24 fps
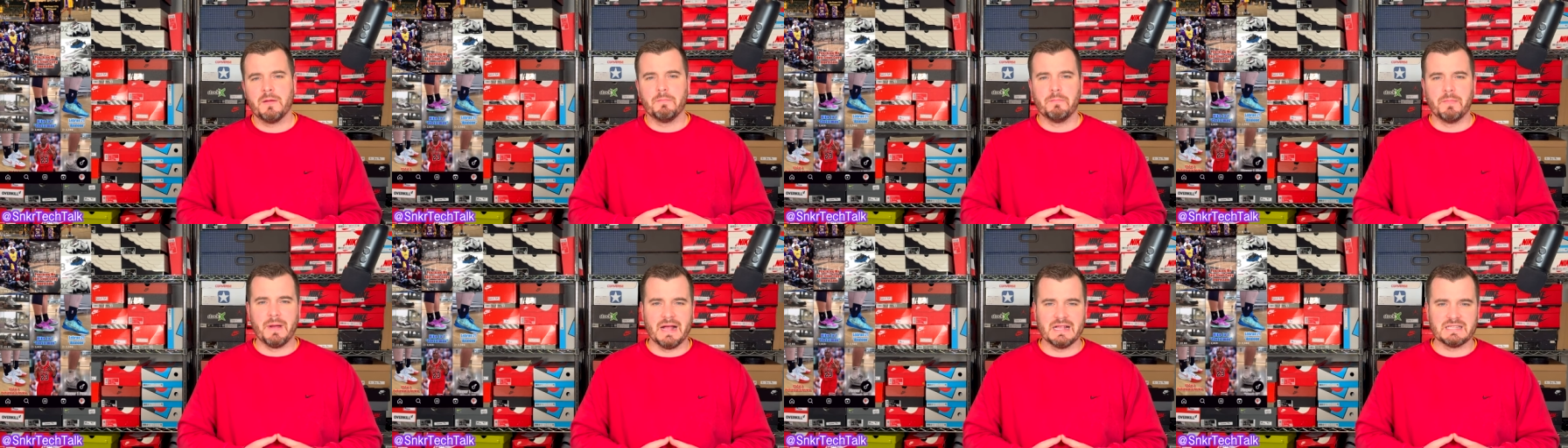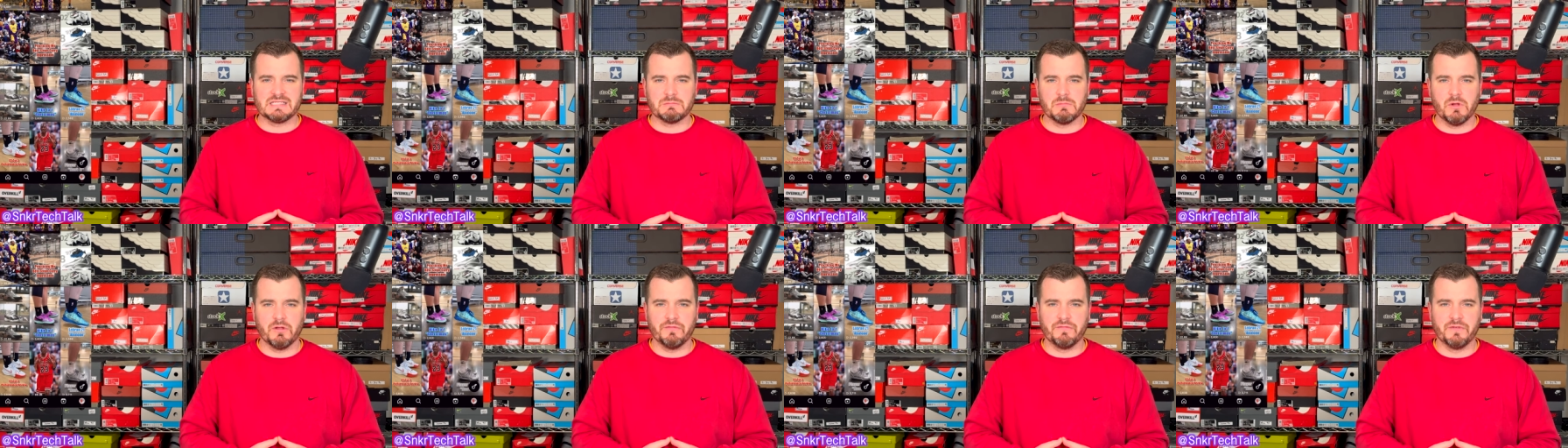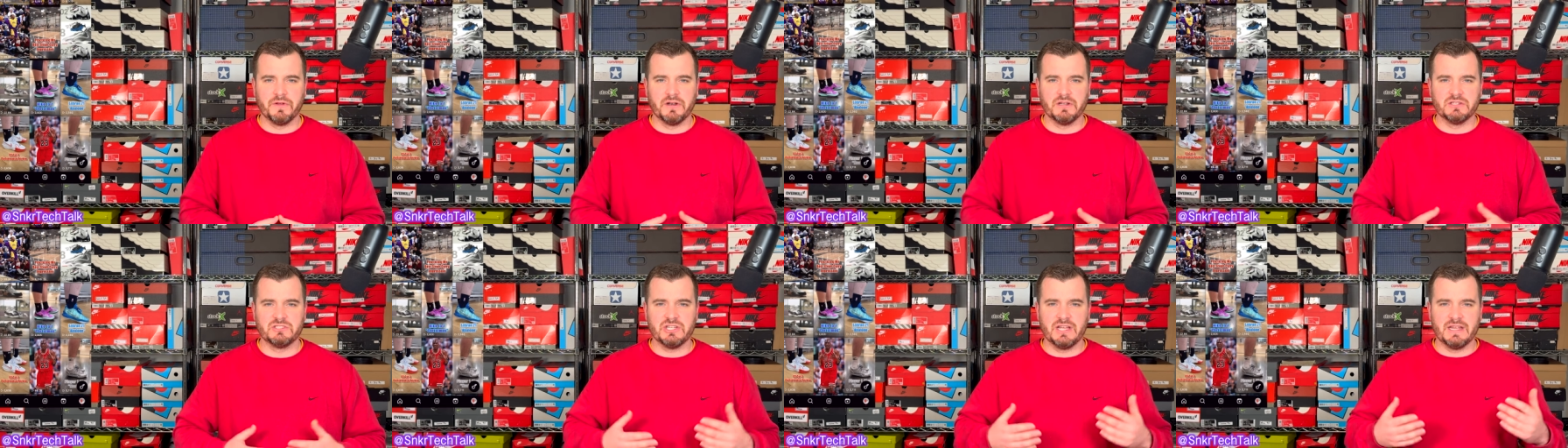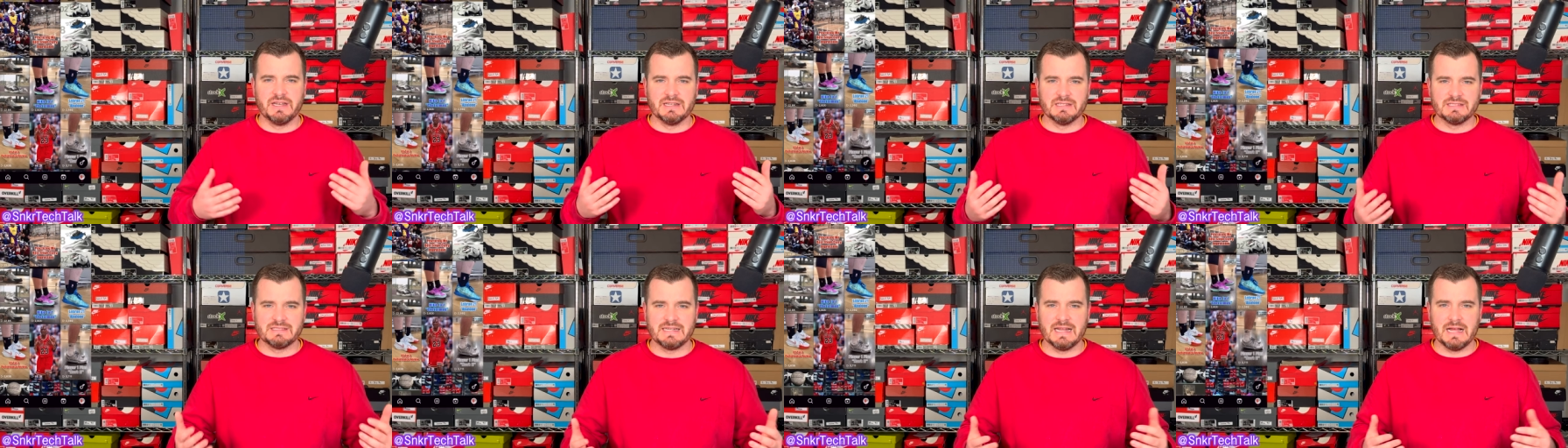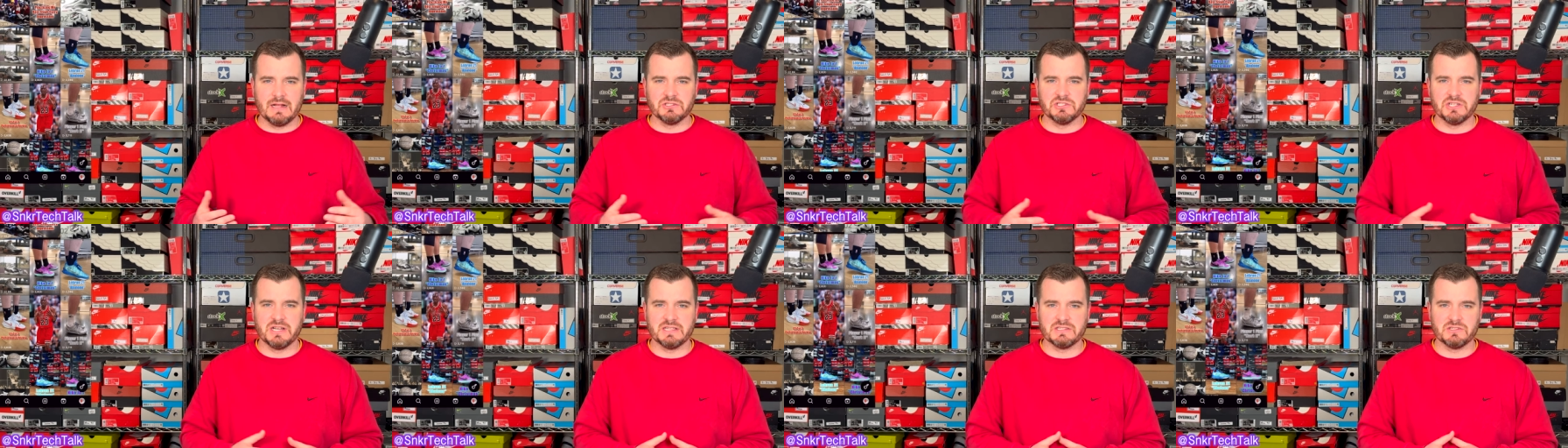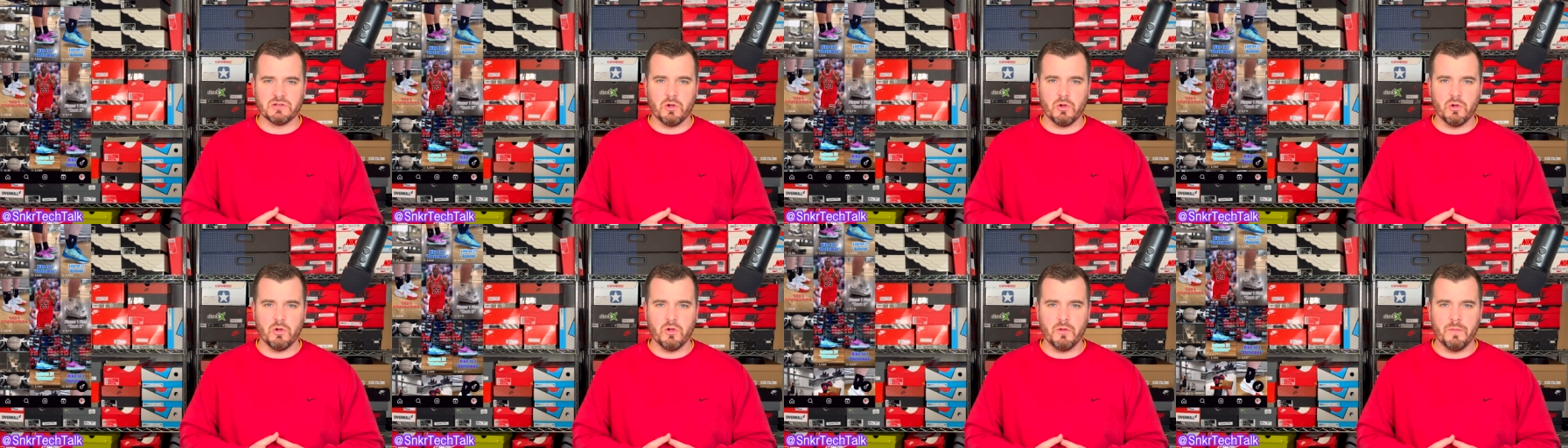basketball footage, and nostalgia as a
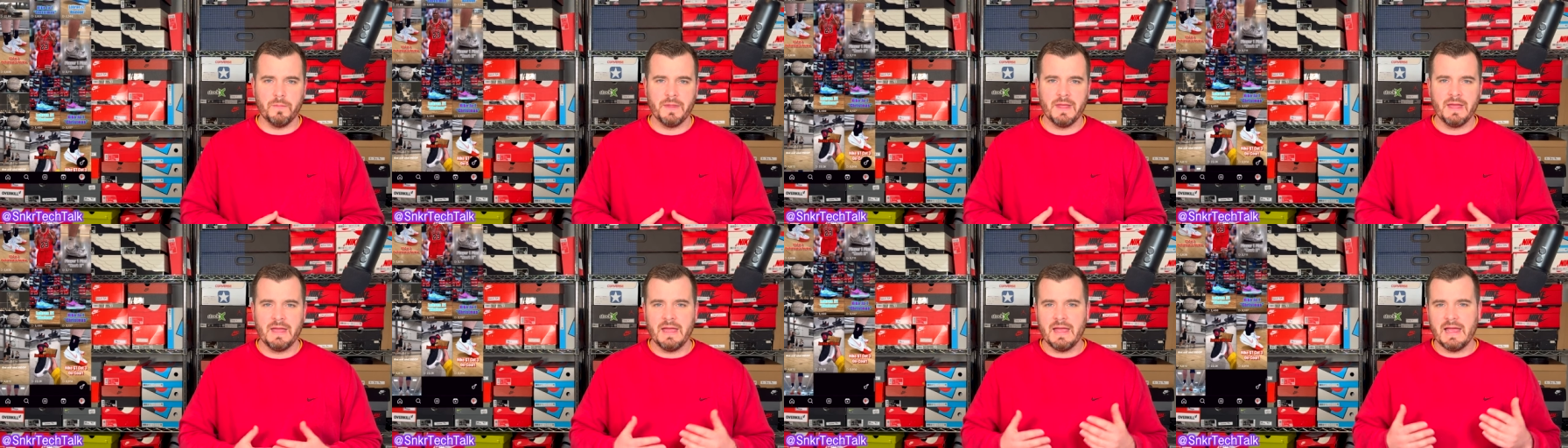whole.